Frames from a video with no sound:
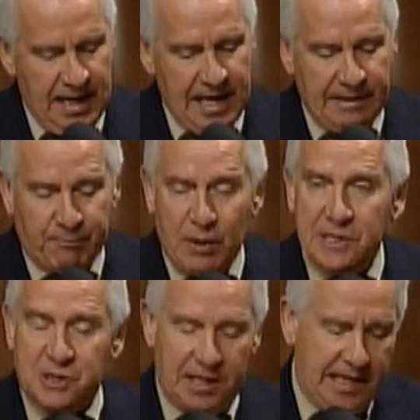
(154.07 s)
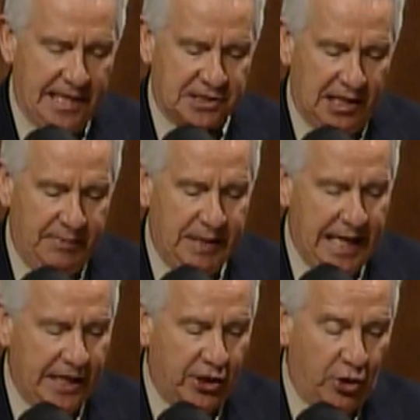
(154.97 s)
and the President has
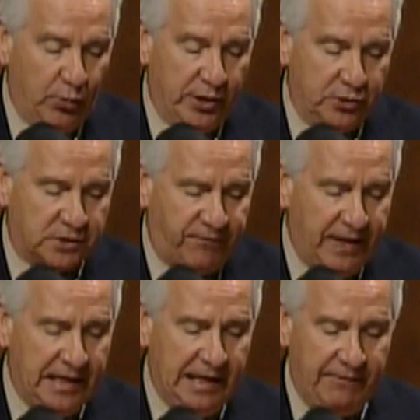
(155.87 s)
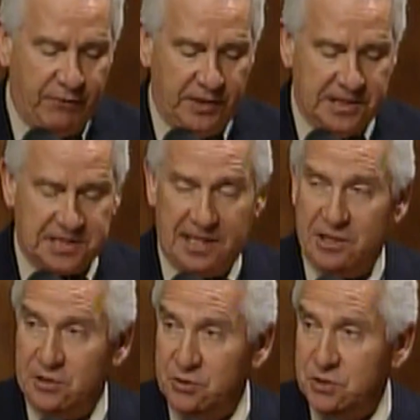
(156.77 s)
eliminated or reduced funding for these
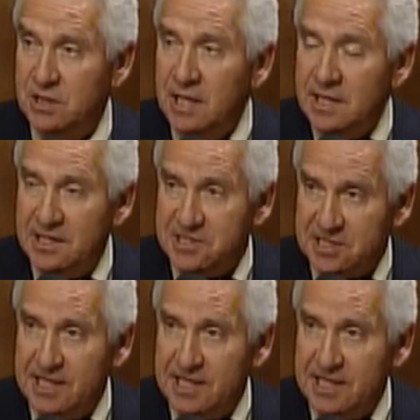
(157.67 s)
centers, in